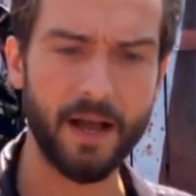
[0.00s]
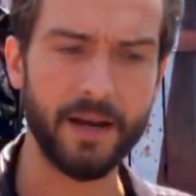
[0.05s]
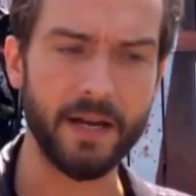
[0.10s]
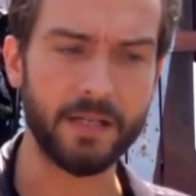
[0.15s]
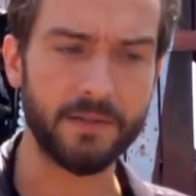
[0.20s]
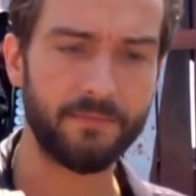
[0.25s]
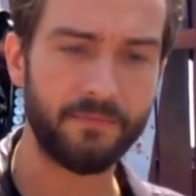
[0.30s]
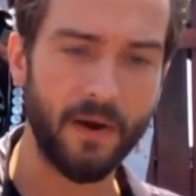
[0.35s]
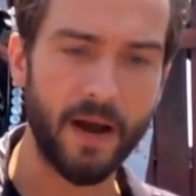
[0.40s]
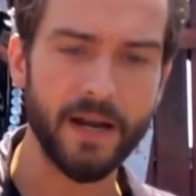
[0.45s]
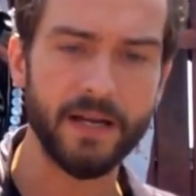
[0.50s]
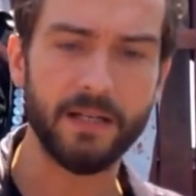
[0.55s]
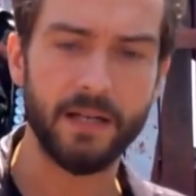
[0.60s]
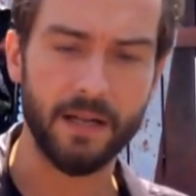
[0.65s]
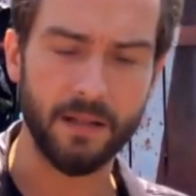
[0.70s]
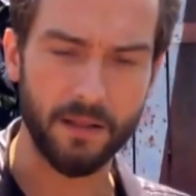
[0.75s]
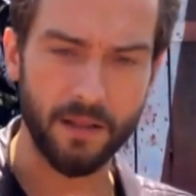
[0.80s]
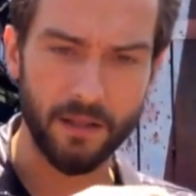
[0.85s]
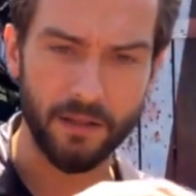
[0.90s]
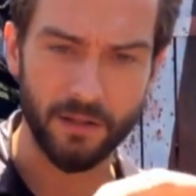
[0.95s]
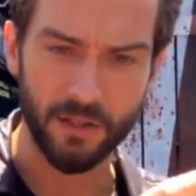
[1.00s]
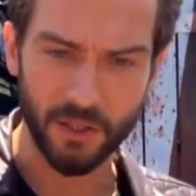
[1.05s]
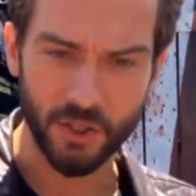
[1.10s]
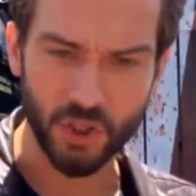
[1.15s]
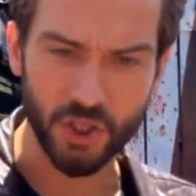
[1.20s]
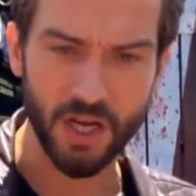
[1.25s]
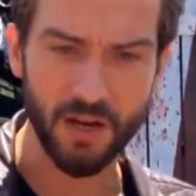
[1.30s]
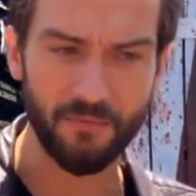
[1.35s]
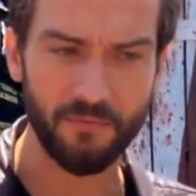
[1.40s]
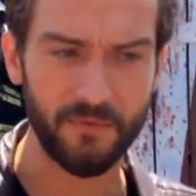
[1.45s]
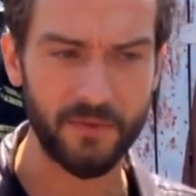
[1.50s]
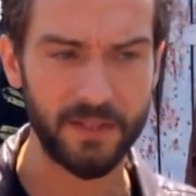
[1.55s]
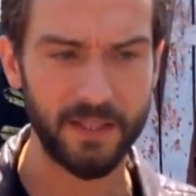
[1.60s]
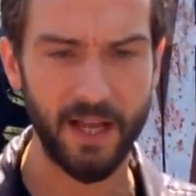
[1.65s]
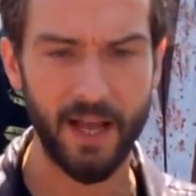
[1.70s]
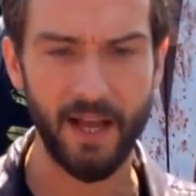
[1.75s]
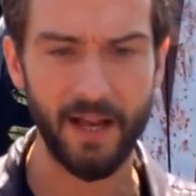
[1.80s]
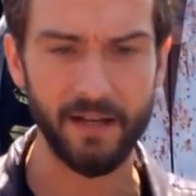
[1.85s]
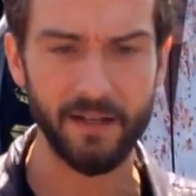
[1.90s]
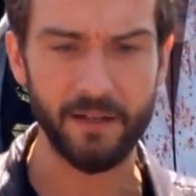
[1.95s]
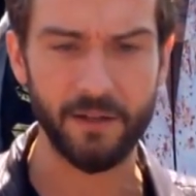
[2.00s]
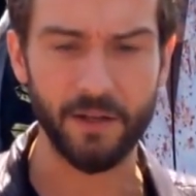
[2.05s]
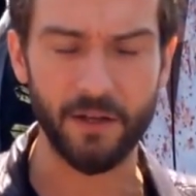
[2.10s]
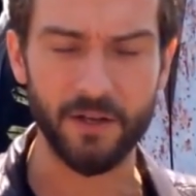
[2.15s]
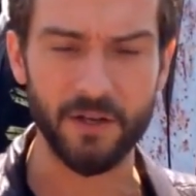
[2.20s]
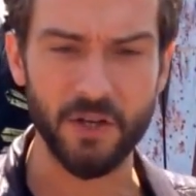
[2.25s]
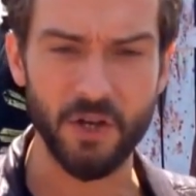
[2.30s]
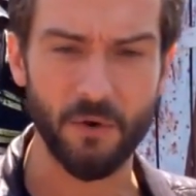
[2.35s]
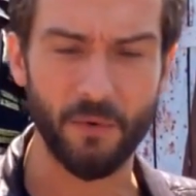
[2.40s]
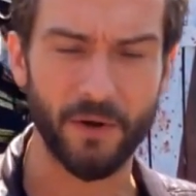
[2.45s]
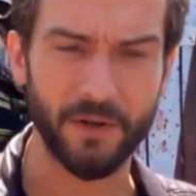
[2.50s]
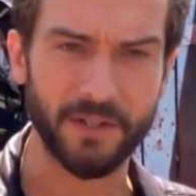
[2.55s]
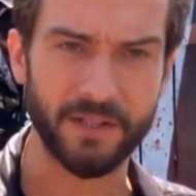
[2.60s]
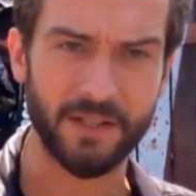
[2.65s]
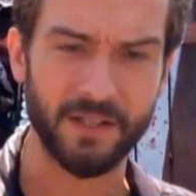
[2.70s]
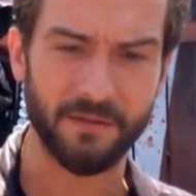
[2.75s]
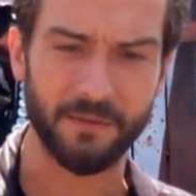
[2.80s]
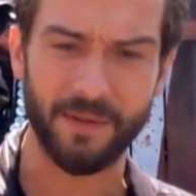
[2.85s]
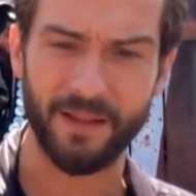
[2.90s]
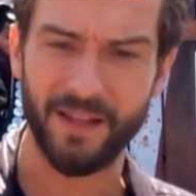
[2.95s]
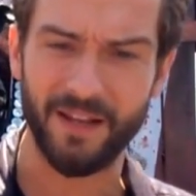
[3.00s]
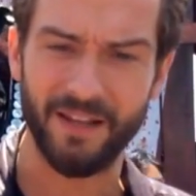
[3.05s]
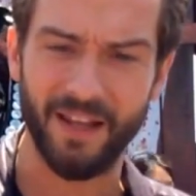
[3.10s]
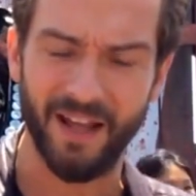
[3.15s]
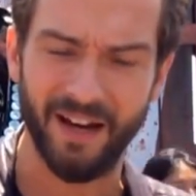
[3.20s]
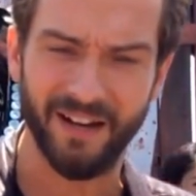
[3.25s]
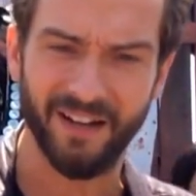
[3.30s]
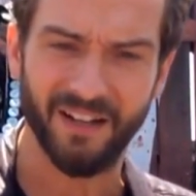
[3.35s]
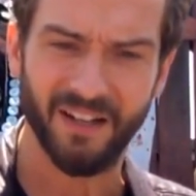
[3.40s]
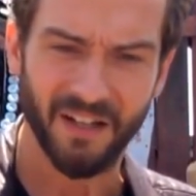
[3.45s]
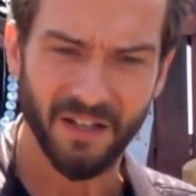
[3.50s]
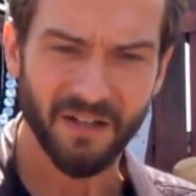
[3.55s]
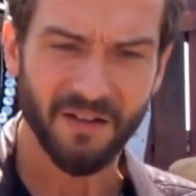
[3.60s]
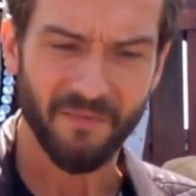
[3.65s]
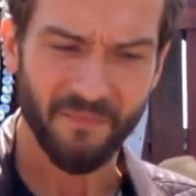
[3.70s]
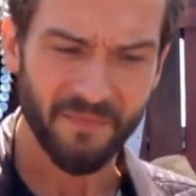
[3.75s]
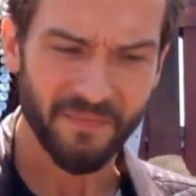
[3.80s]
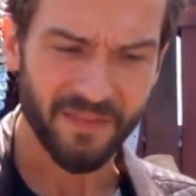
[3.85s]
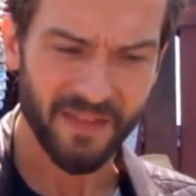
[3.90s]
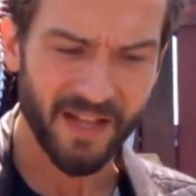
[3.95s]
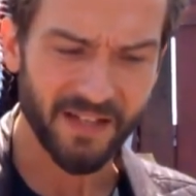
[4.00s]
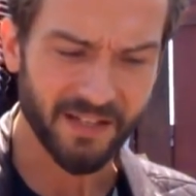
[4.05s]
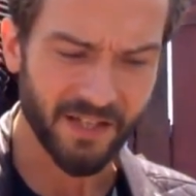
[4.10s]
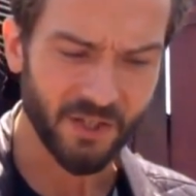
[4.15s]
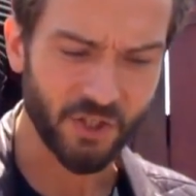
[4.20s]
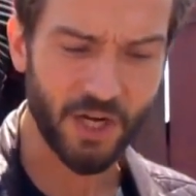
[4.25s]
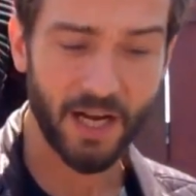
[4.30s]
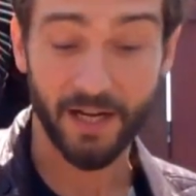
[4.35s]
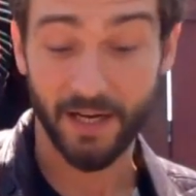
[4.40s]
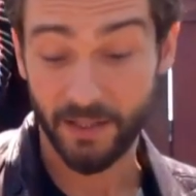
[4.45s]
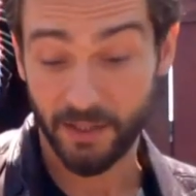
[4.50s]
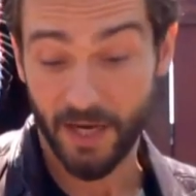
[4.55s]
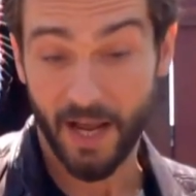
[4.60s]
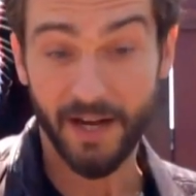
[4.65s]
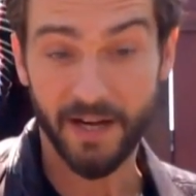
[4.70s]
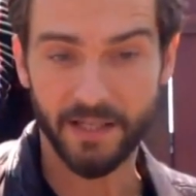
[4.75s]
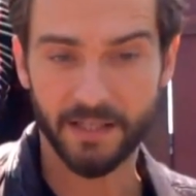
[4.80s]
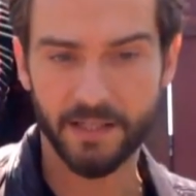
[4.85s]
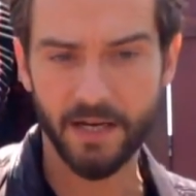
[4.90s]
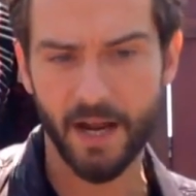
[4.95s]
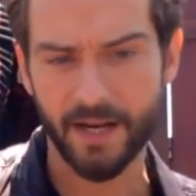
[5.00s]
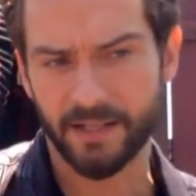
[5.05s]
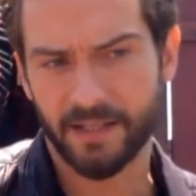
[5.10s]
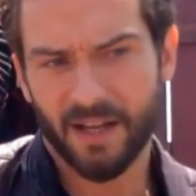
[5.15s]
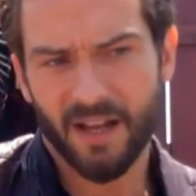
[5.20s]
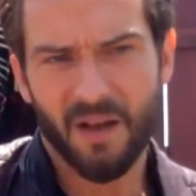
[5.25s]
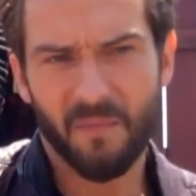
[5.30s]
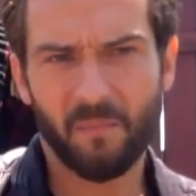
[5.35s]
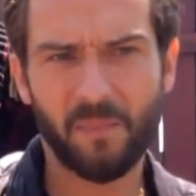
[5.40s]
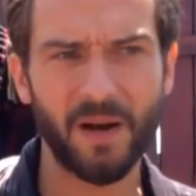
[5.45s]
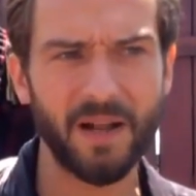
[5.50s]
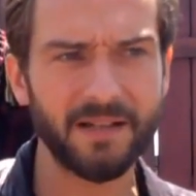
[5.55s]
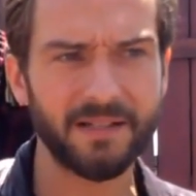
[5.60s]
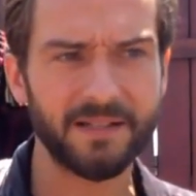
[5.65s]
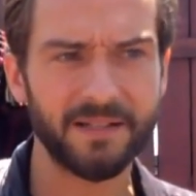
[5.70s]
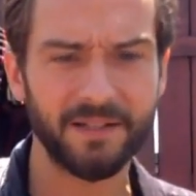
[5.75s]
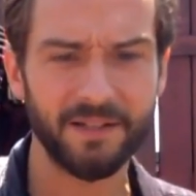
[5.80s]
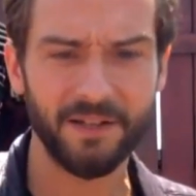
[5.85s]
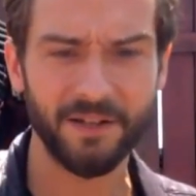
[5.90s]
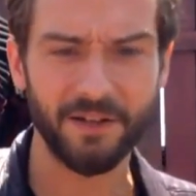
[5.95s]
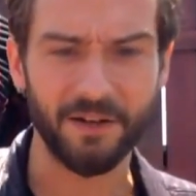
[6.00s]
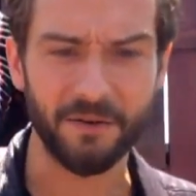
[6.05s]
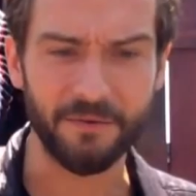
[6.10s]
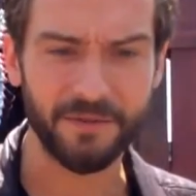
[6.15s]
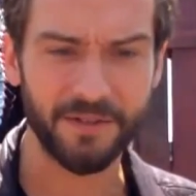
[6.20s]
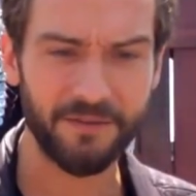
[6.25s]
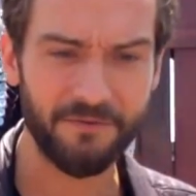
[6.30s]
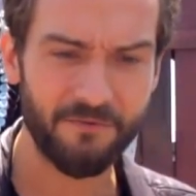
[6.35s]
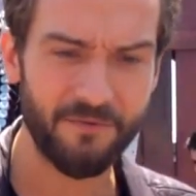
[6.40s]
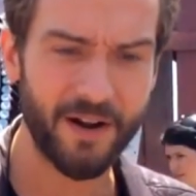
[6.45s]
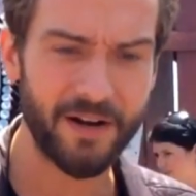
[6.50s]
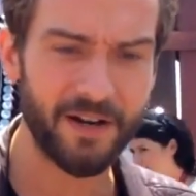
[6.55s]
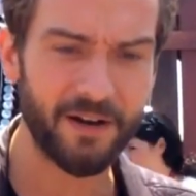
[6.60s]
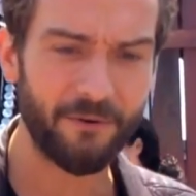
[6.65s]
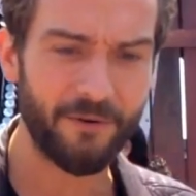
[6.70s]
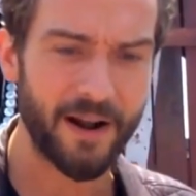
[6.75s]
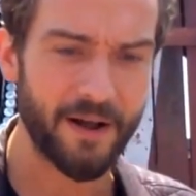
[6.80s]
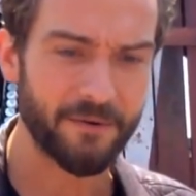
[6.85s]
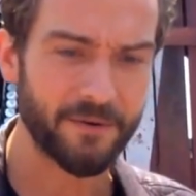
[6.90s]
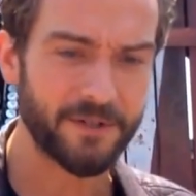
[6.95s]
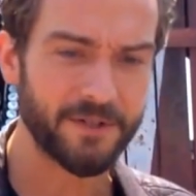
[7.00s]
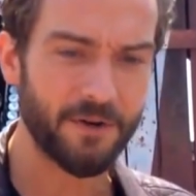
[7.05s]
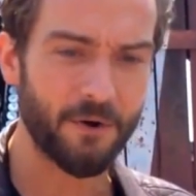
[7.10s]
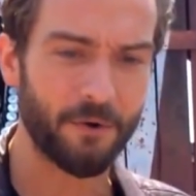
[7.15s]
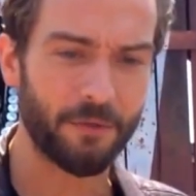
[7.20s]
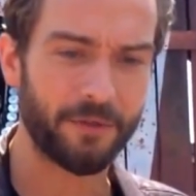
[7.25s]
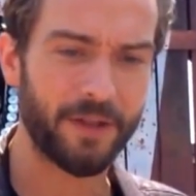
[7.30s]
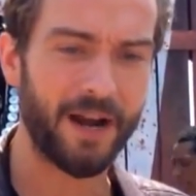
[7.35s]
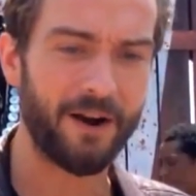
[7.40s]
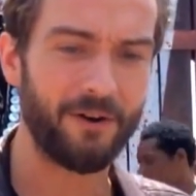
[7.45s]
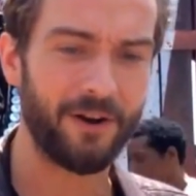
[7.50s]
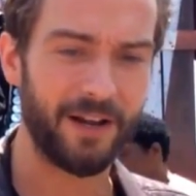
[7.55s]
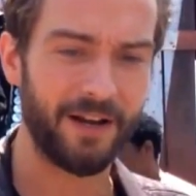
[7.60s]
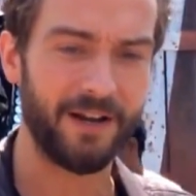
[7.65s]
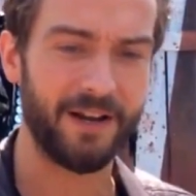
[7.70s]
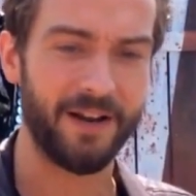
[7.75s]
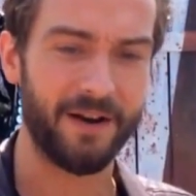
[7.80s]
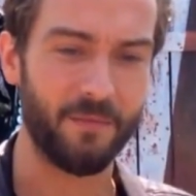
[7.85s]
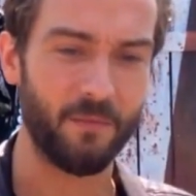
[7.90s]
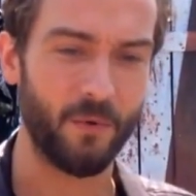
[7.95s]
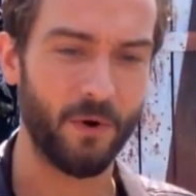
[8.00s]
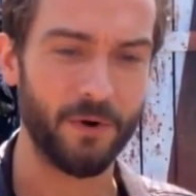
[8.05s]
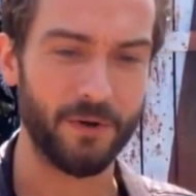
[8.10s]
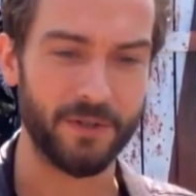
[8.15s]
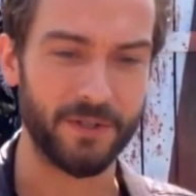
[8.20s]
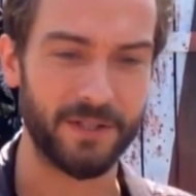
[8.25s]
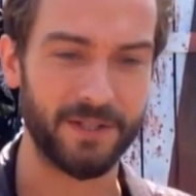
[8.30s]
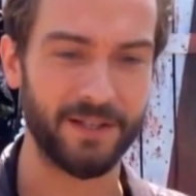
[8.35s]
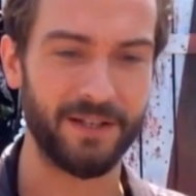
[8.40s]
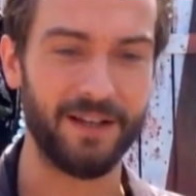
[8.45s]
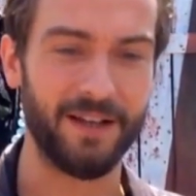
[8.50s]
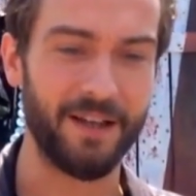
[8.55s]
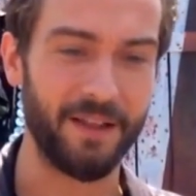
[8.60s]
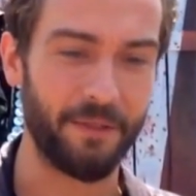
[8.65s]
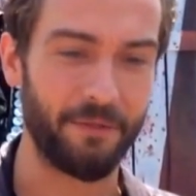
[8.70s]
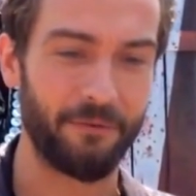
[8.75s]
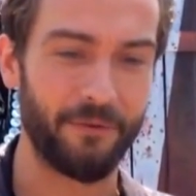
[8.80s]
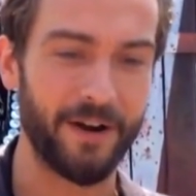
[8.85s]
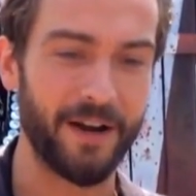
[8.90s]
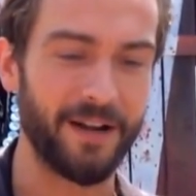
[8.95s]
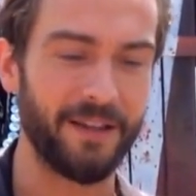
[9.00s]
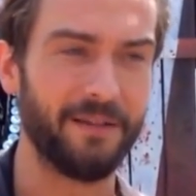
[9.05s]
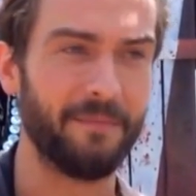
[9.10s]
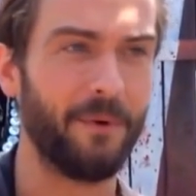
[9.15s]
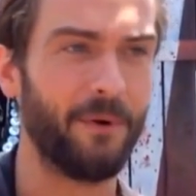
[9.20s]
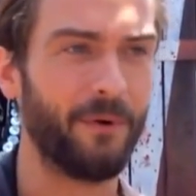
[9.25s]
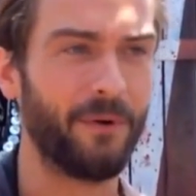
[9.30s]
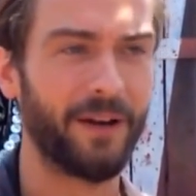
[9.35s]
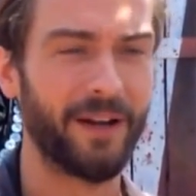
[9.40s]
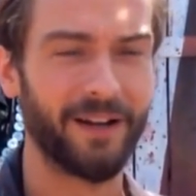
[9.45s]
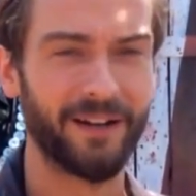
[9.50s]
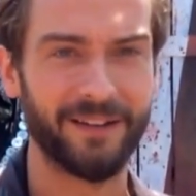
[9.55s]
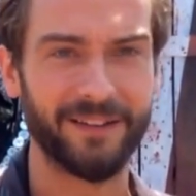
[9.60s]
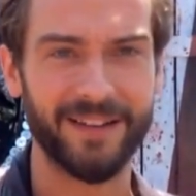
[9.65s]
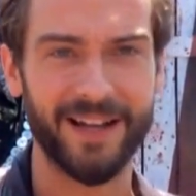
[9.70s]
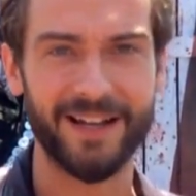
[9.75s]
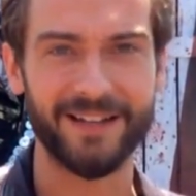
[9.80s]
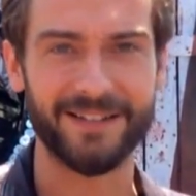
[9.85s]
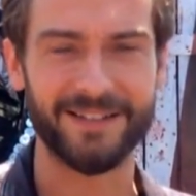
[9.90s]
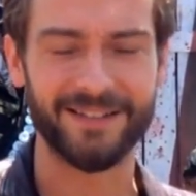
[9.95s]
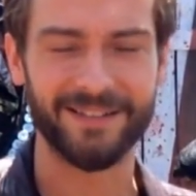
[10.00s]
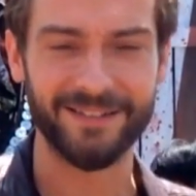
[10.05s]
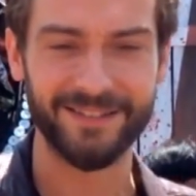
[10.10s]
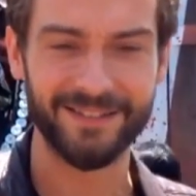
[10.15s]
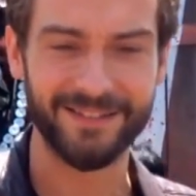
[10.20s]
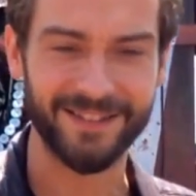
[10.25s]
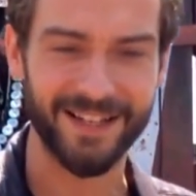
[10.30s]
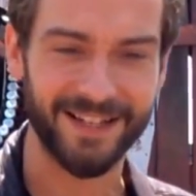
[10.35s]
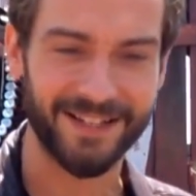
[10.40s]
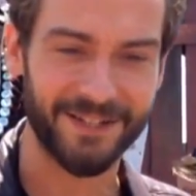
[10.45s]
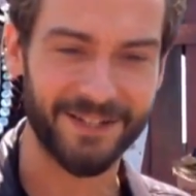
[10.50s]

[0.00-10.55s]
And it's finding the shifts and the nuances within that. That's a challenge, and it's nice. Plus, you know, running around North Carolinian woods at 3 in the morning, that's